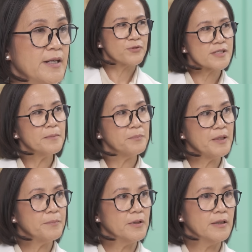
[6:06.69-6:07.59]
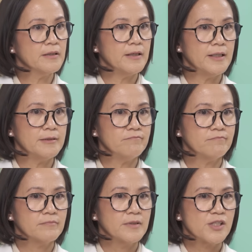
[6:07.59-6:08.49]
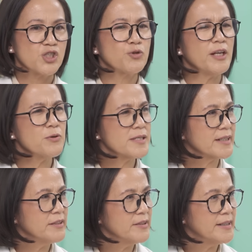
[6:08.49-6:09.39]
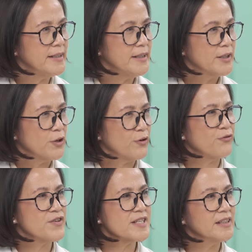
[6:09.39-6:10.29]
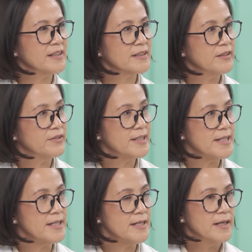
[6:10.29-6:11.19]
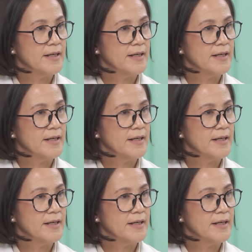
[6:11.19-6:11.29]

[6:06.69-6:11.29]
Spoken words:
For some people, strenuous activity or physical activity,